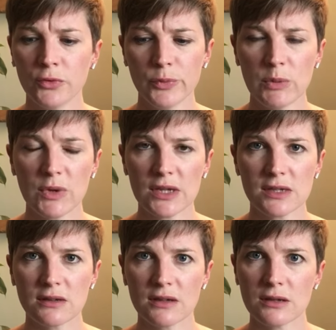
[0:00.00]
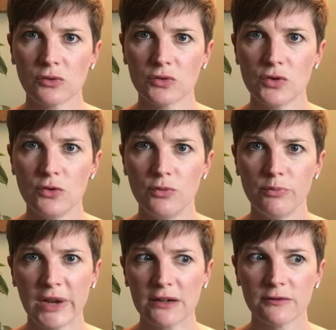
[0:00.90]
maybe it's not too
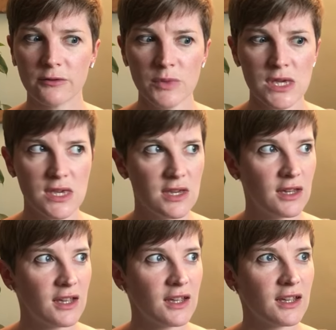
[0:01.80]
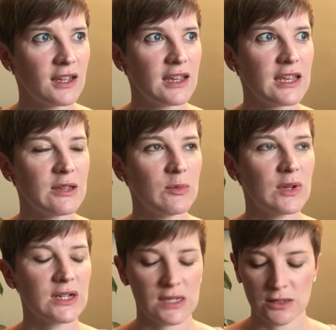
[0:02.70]
big for me."
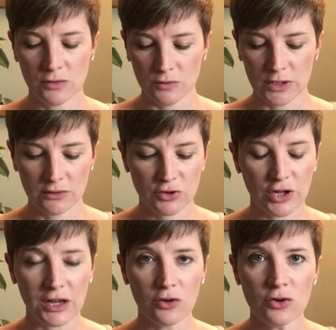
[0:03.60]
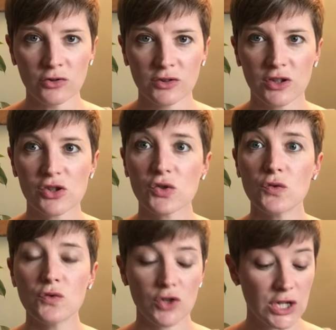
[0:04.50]
And I said, "Oh, well, try it on."
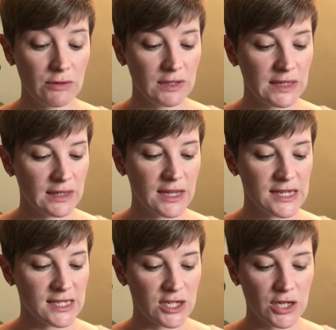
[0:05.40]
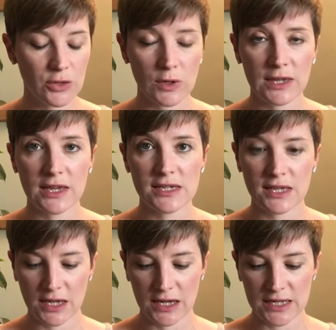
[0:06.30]
So she really likes it. She quite likes
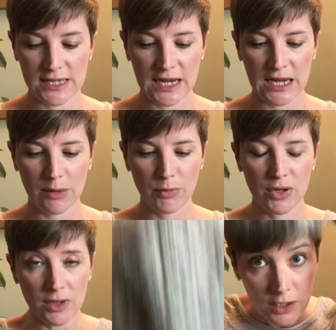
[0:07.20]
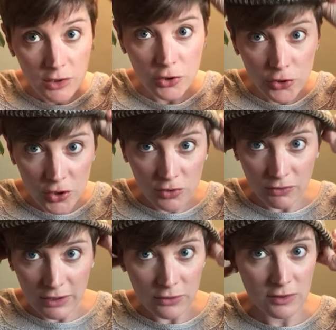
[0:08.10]
the kind of tam look
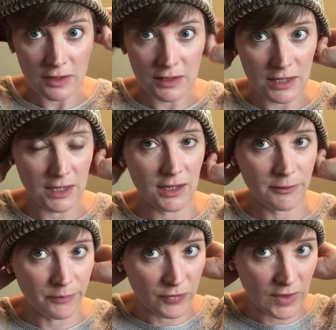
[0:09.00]
rather than a